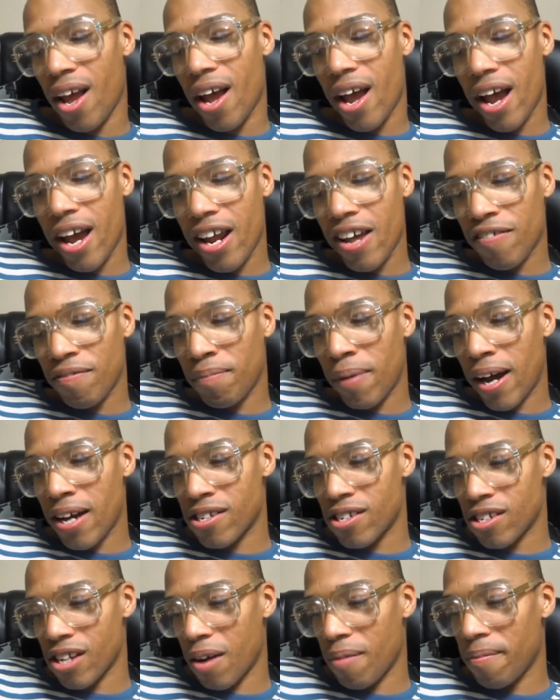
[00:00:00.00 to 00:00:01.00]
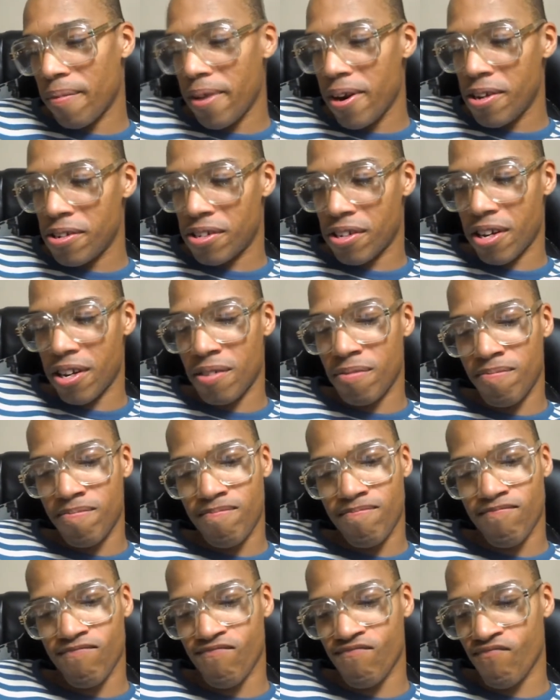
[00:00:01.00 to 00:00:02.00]
And if by some reason
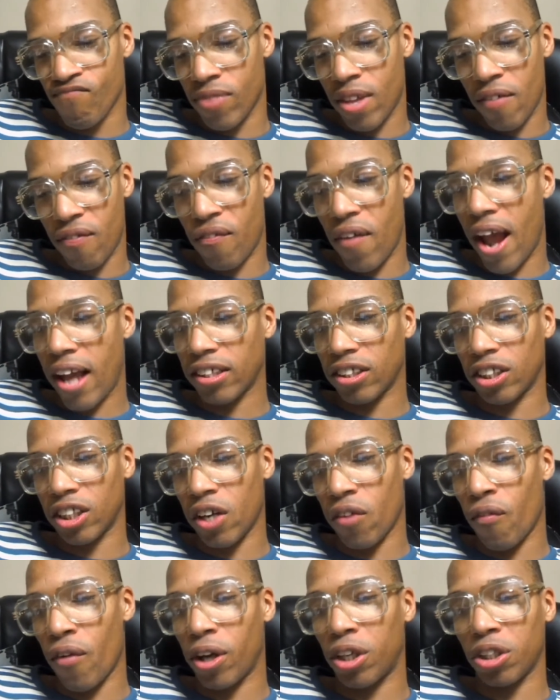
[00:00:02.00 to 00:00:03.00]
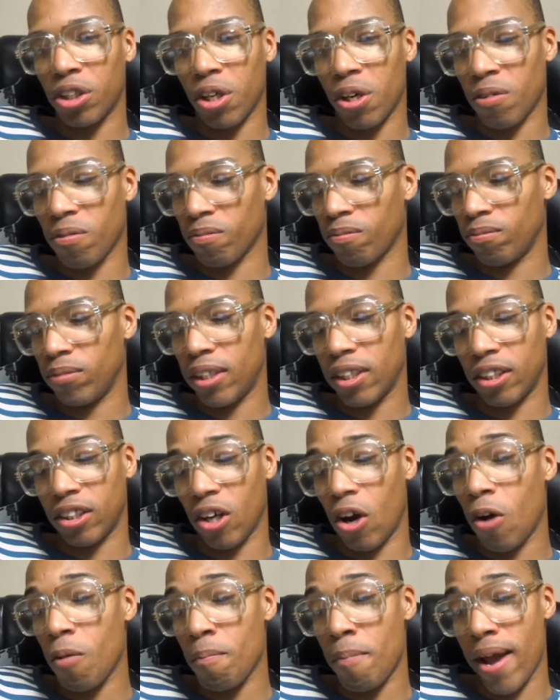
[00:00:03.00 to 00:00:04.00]
the fans of the original
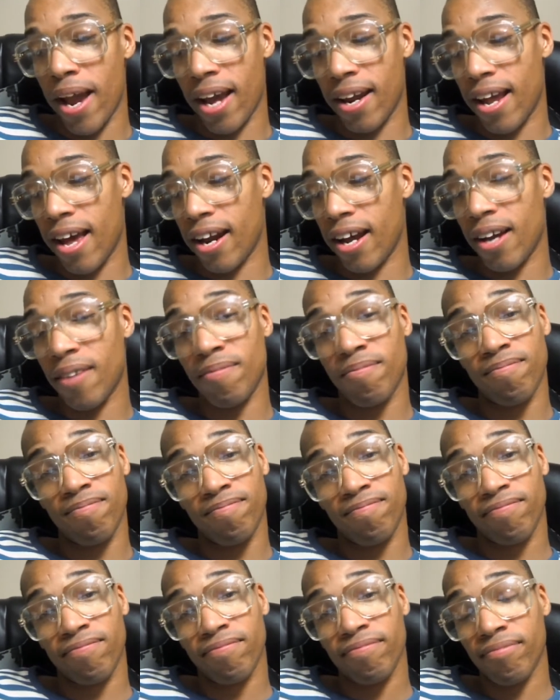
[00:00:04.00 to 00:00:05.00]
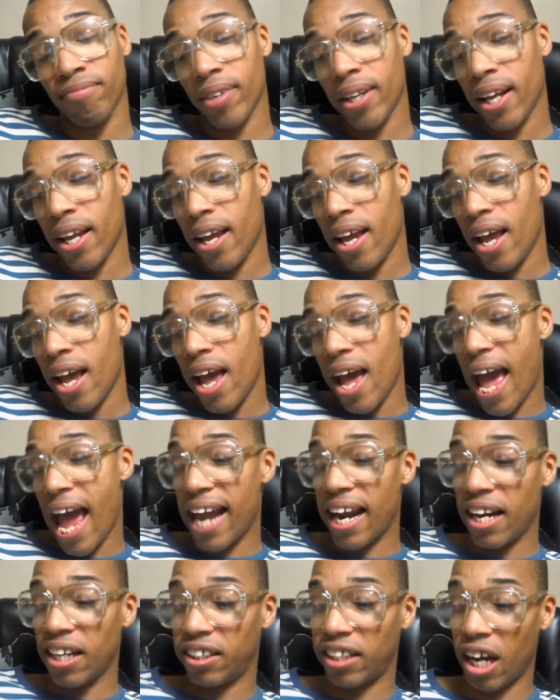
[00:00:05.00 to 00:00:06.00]
disown Bayonetta,
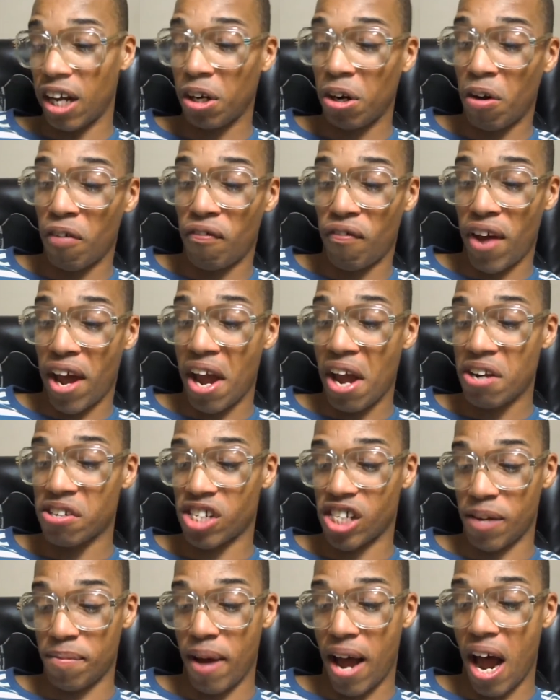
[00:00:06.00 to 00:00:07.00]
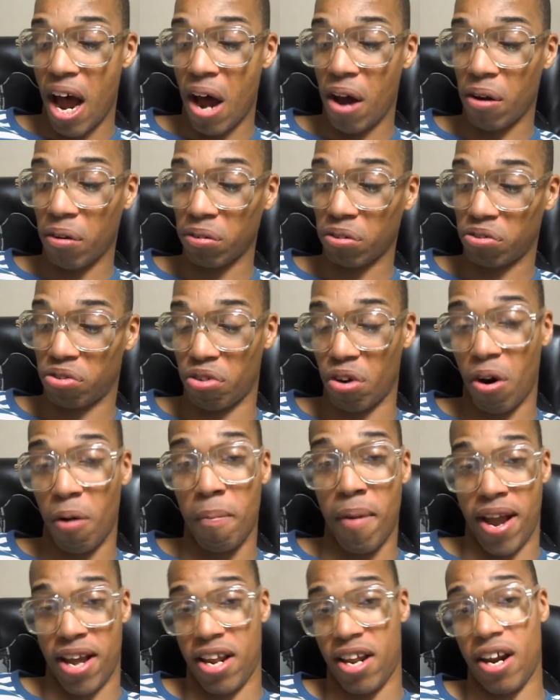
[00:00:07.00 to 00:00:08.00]
and Nintendo fans somehow throw
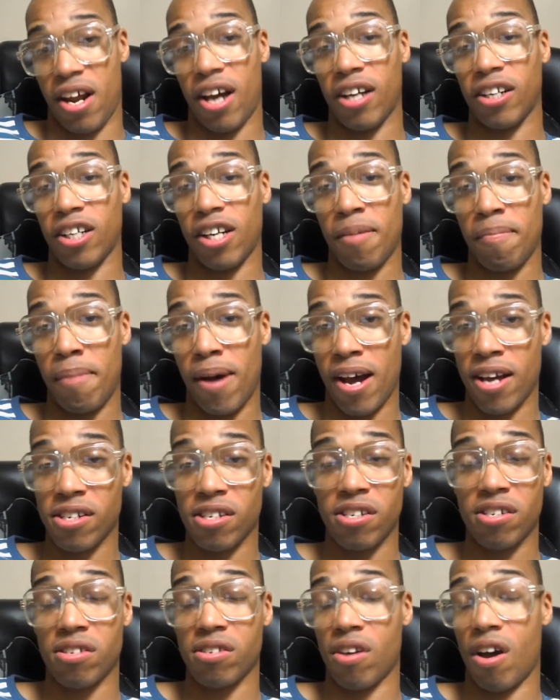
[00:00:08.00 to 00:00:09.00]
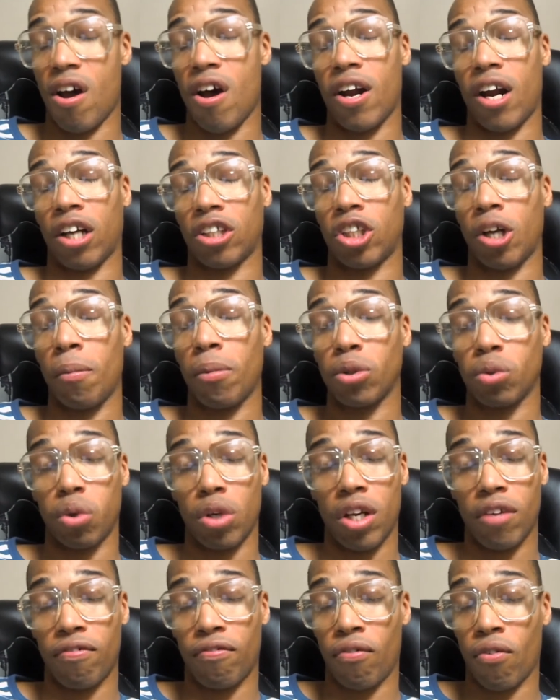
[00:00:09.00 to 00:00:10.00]
Bayonetta under the bus on October
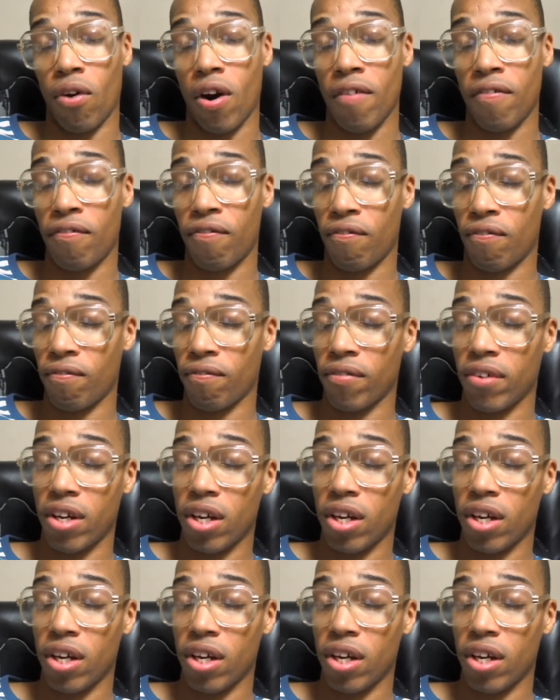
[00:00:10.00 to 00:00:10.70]
24th,